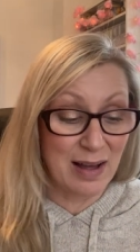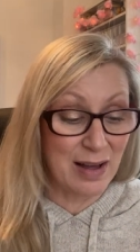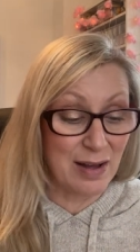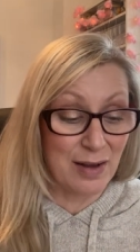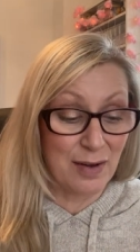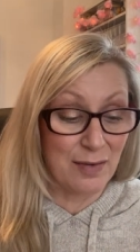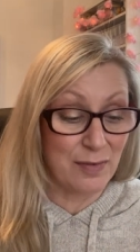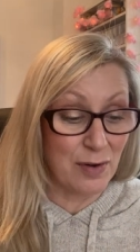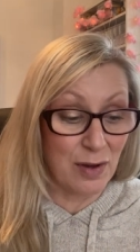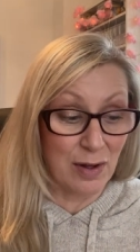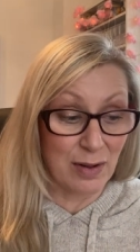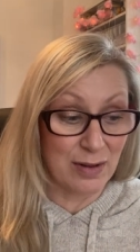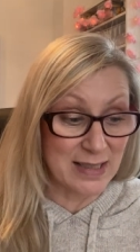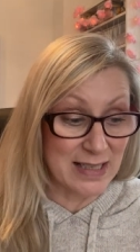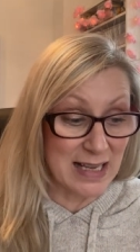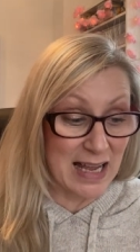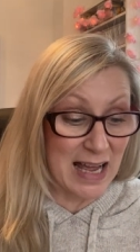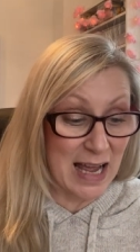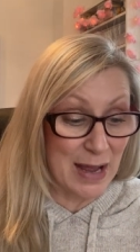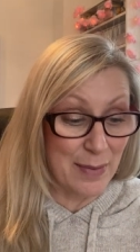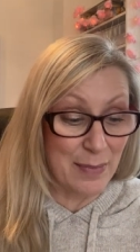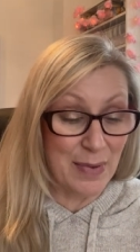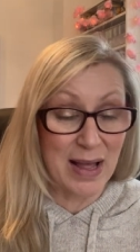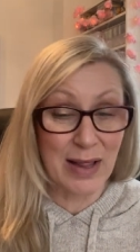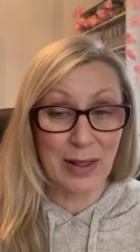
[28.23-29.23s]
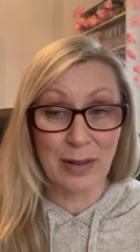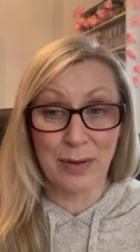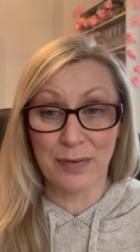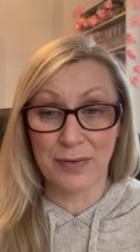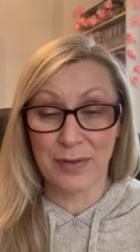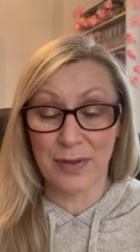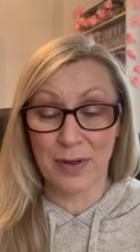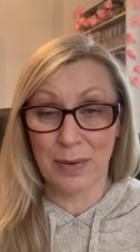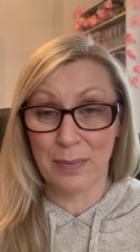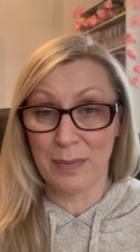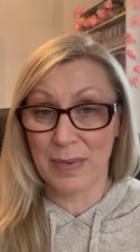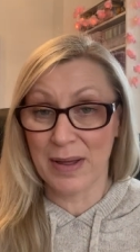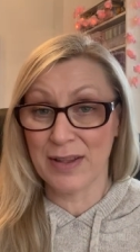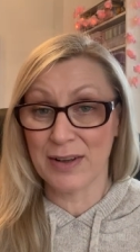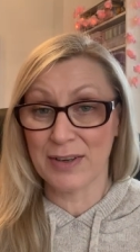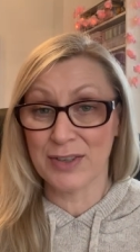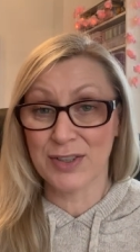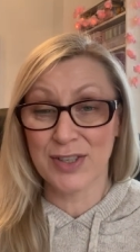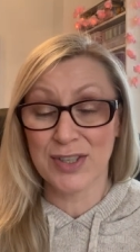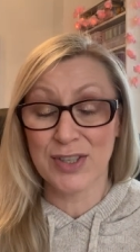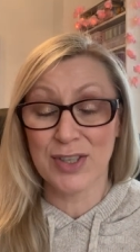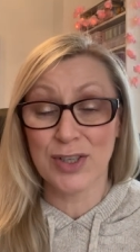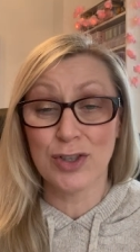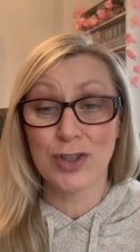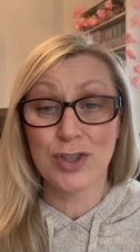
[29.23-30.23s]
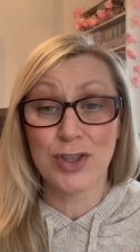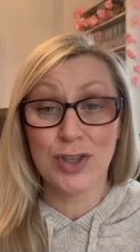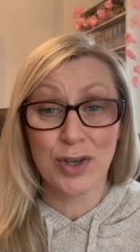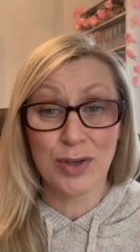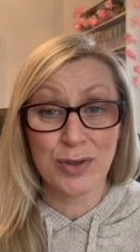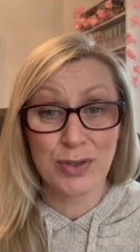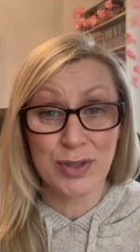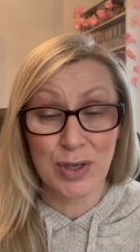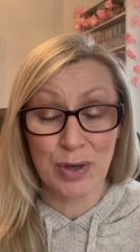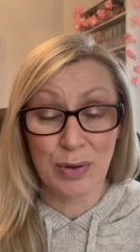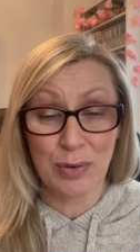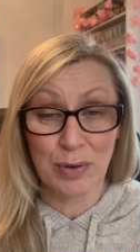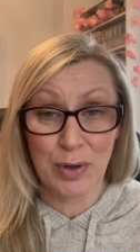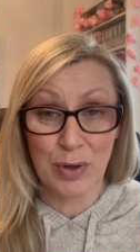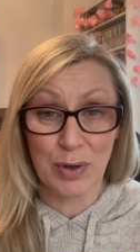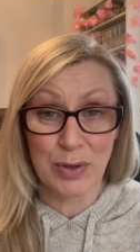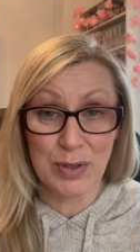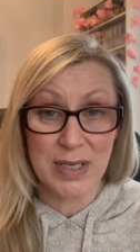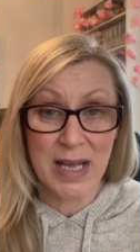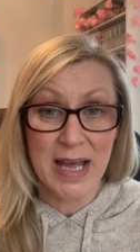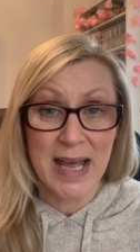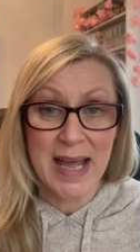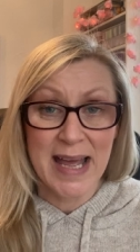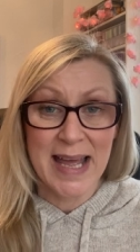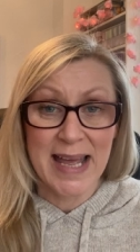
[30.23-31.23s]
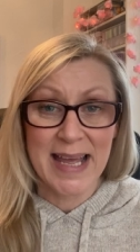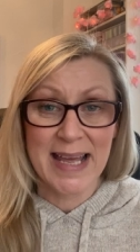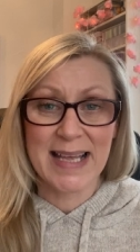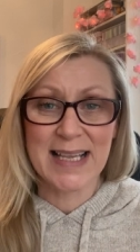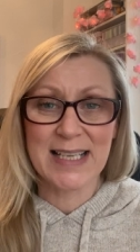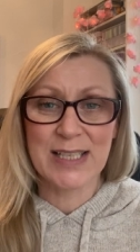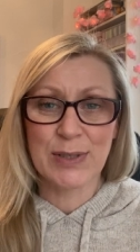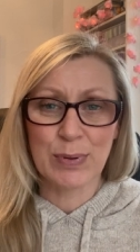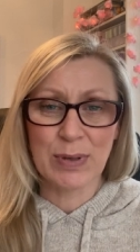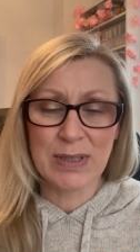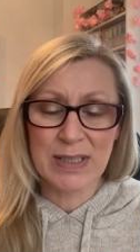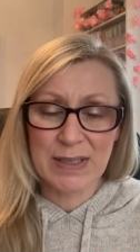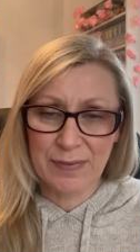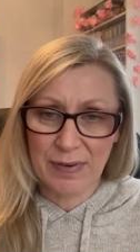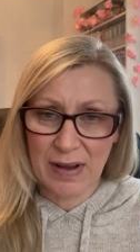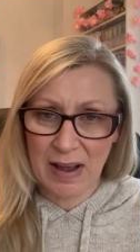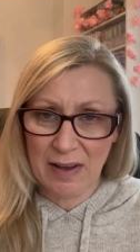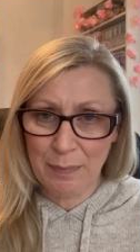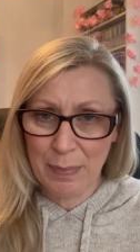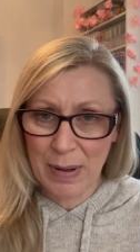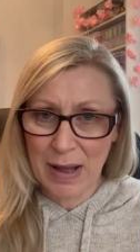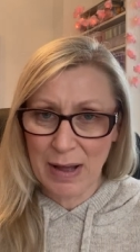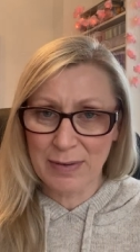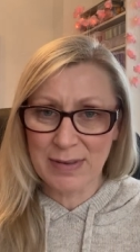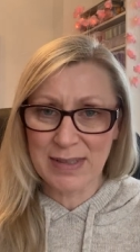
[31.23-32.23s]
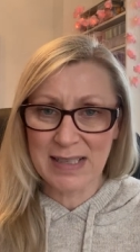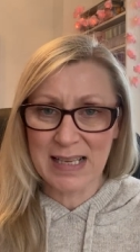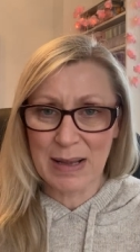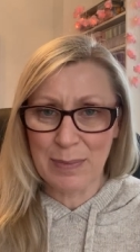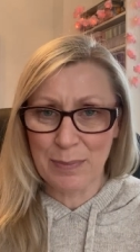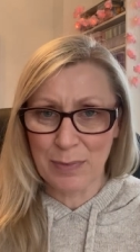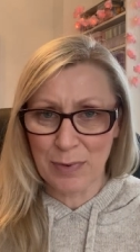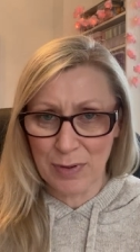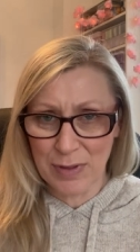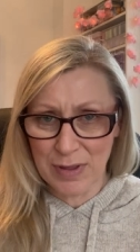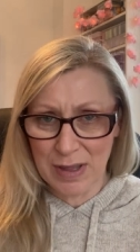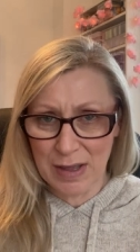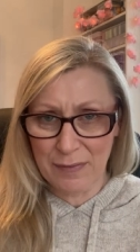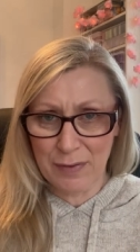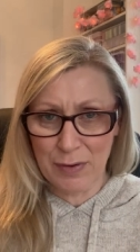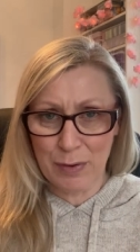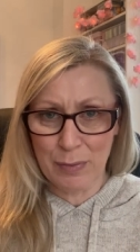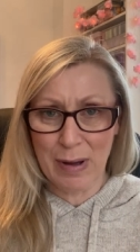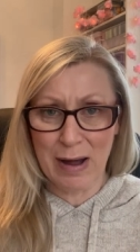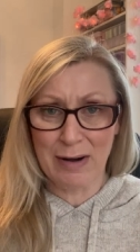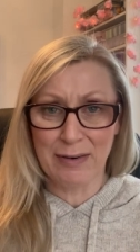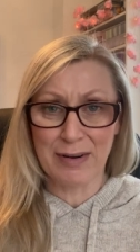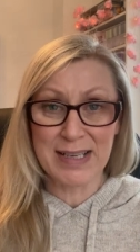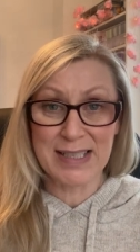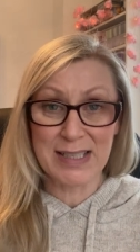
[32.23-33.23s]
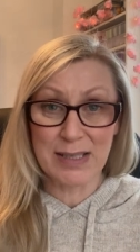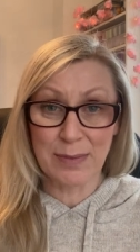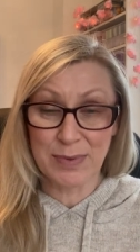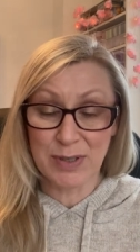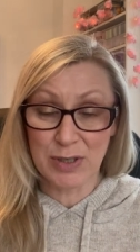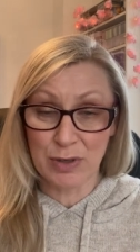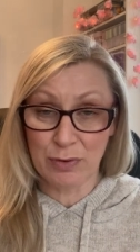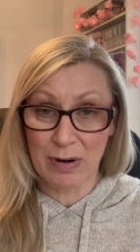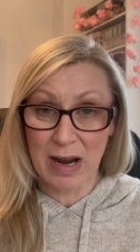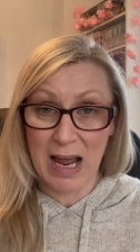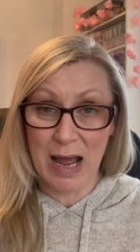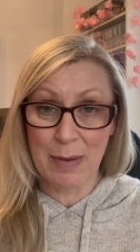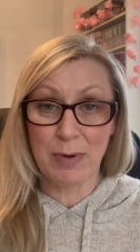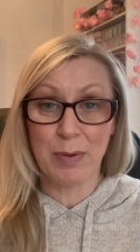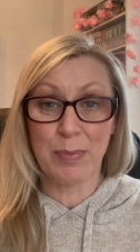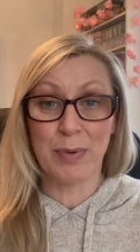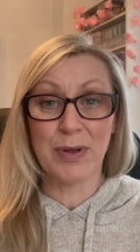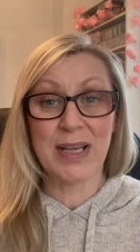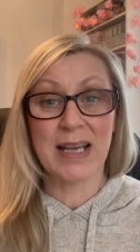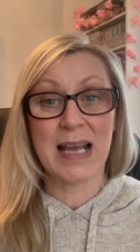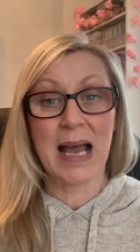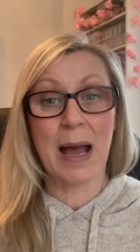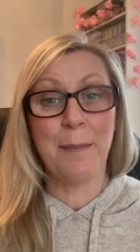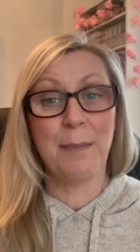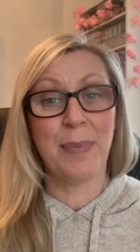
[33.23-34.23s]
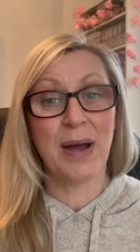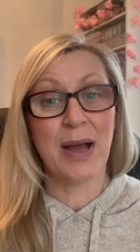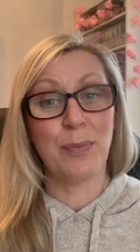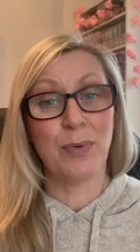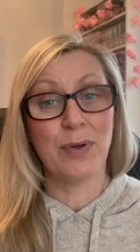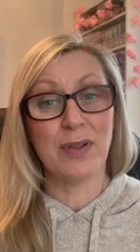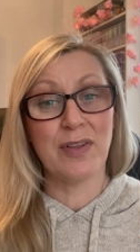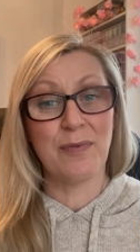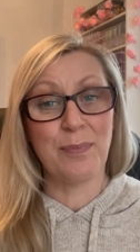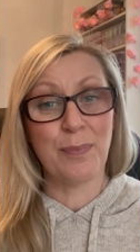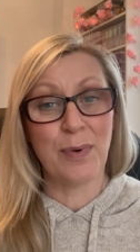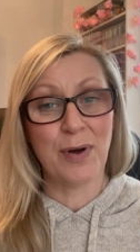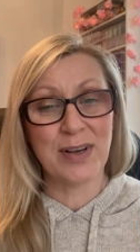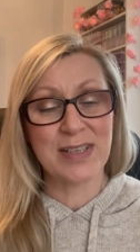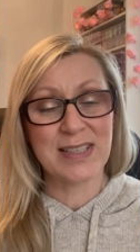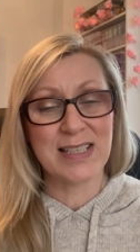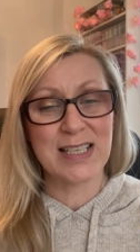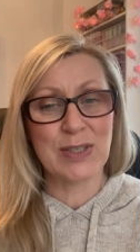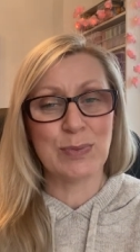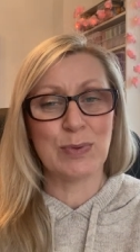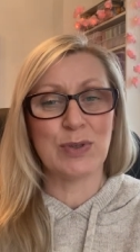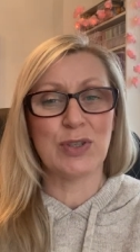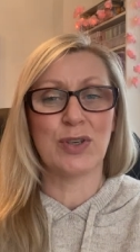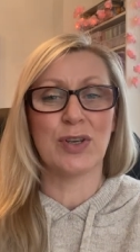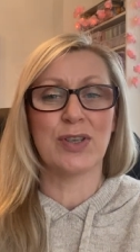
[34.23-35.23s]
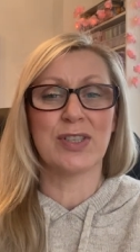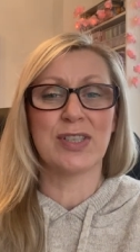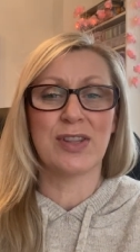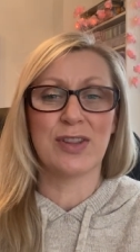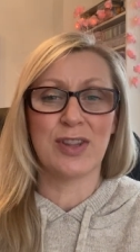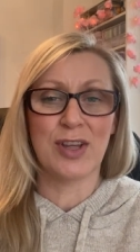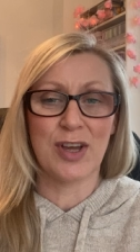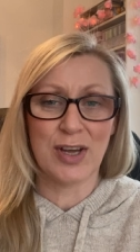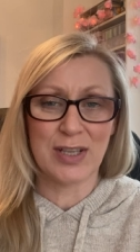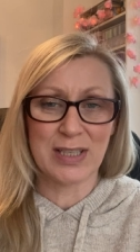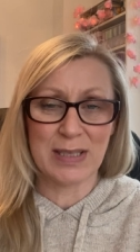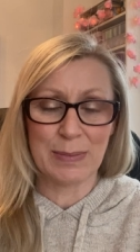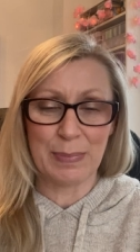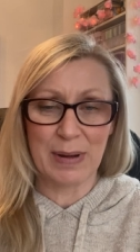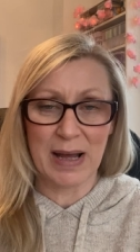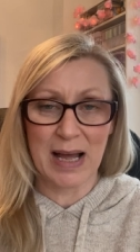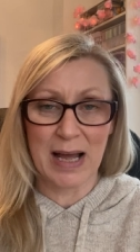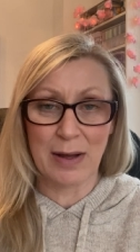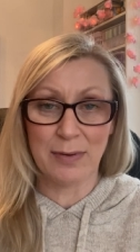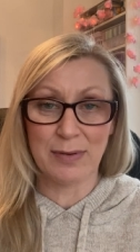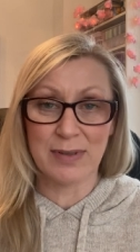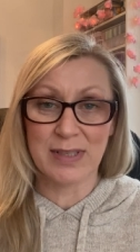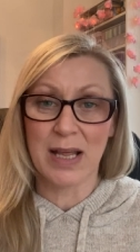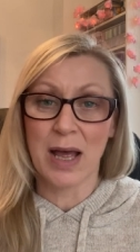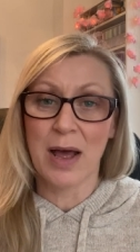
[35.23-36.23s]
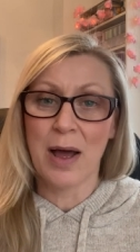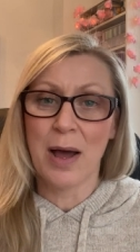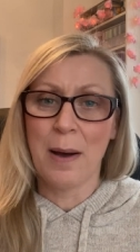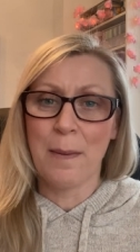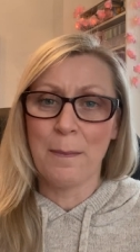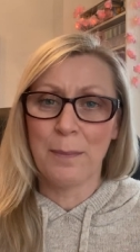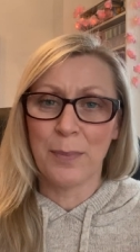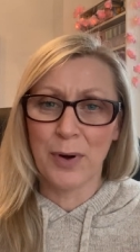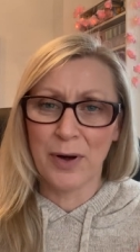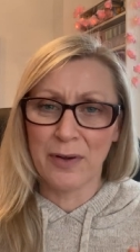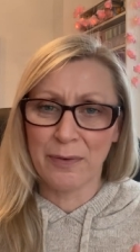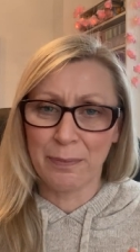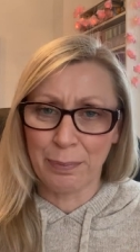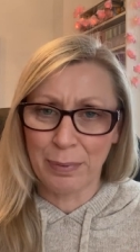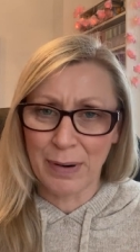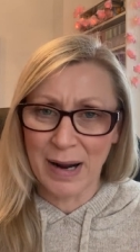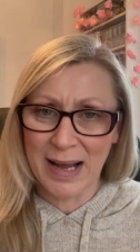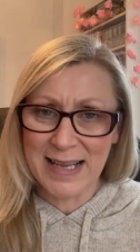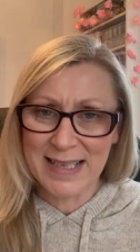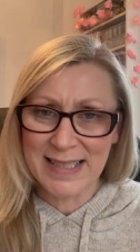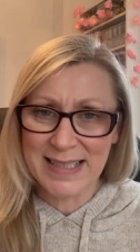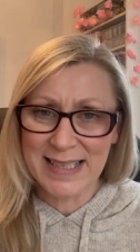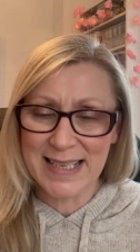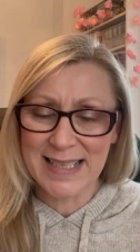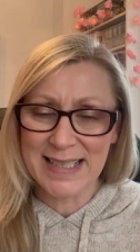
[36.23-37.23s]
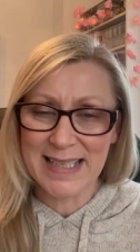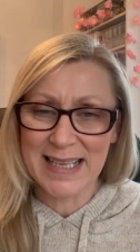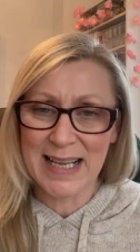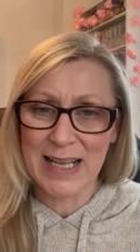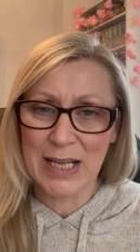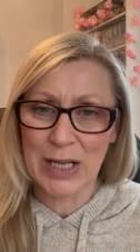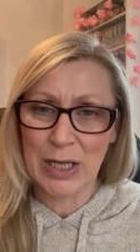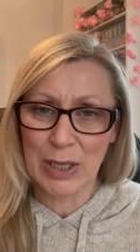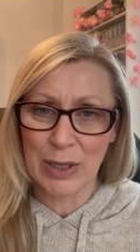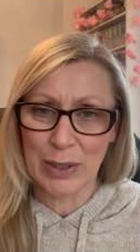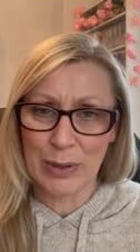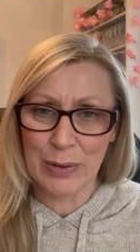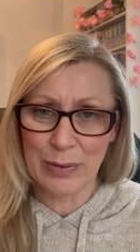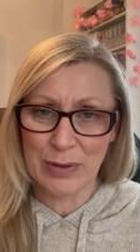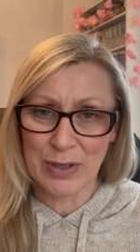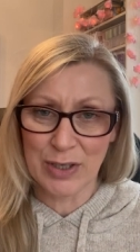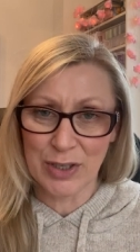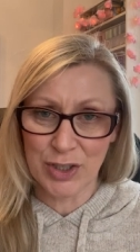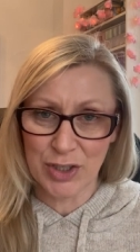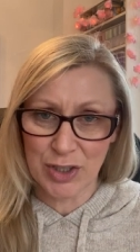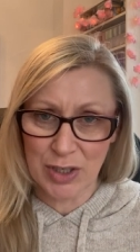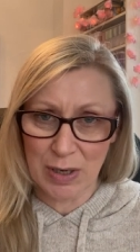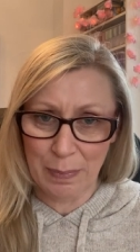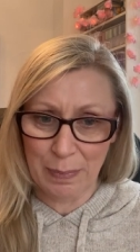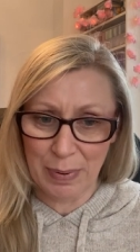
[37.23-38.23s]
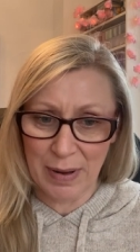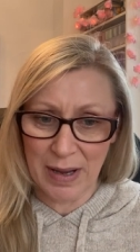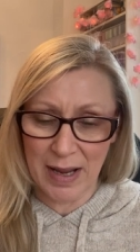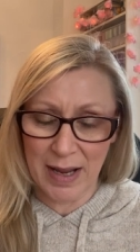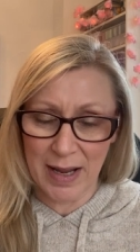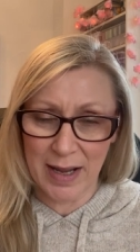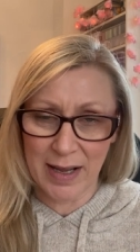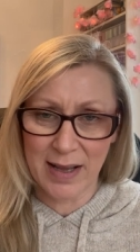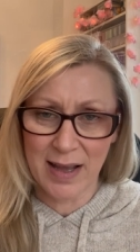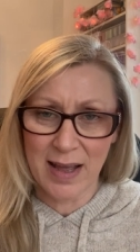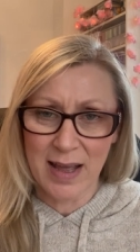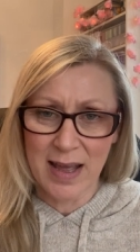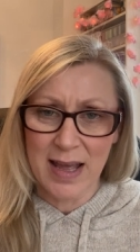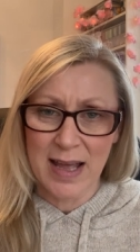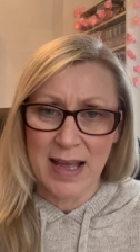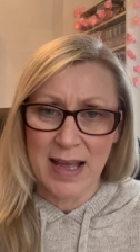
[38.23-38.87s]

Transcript: of all time. I love them. They're just so, so good. It is £25 a month if you are a subscriber, but you can buy one-off boxes, which cost £30. Both prices include shipping.